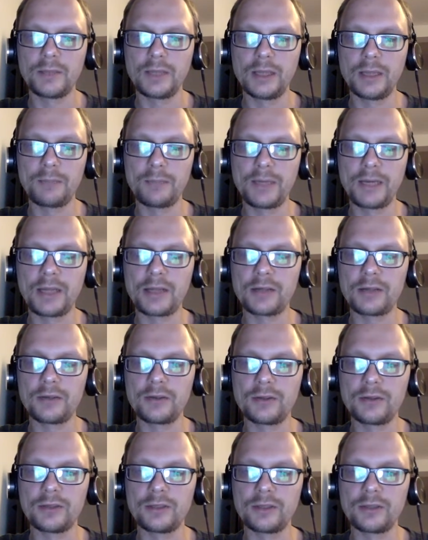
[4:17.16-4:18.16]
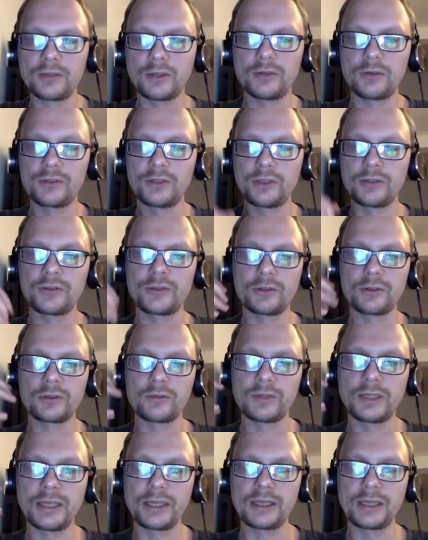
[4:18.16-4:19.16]
pattern. So it's sort of
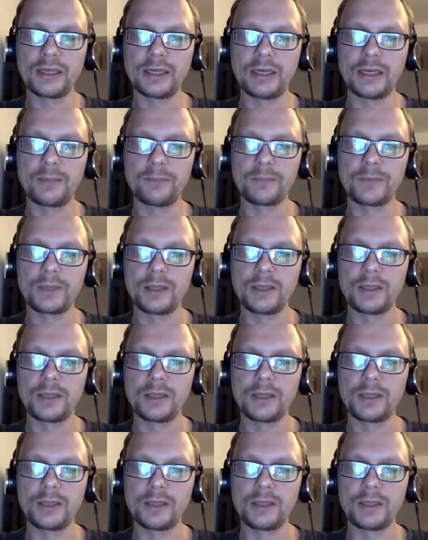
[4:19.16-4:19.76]
like a